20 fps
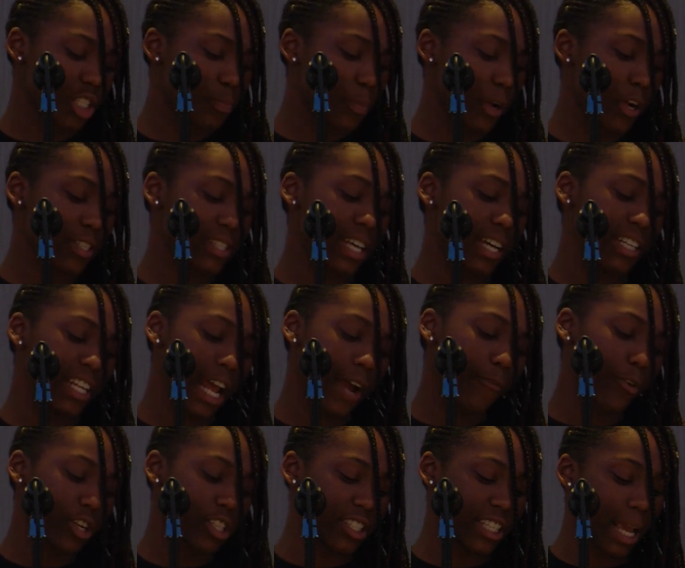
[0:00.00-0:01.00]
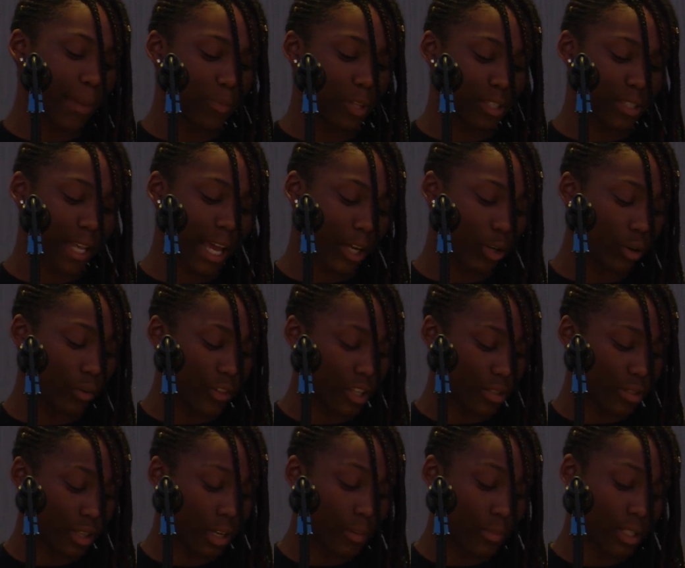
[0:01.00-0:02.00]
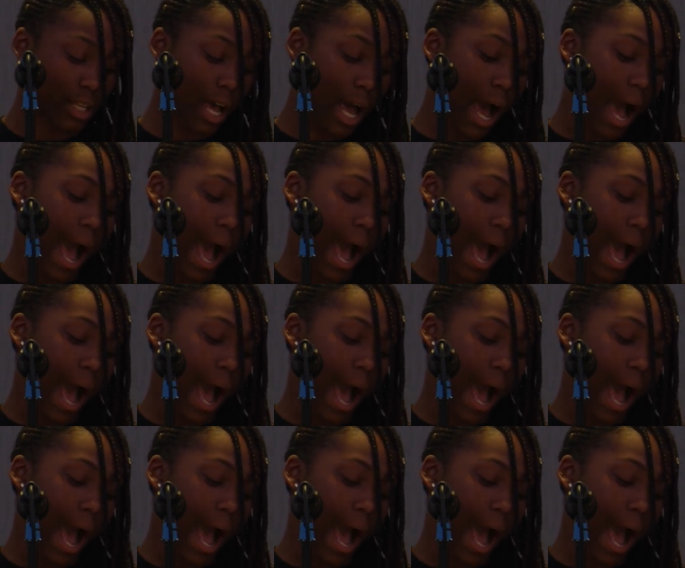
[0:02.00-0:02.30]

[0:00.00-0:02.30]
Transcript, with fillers: spirits that never escape the cycle of the slums.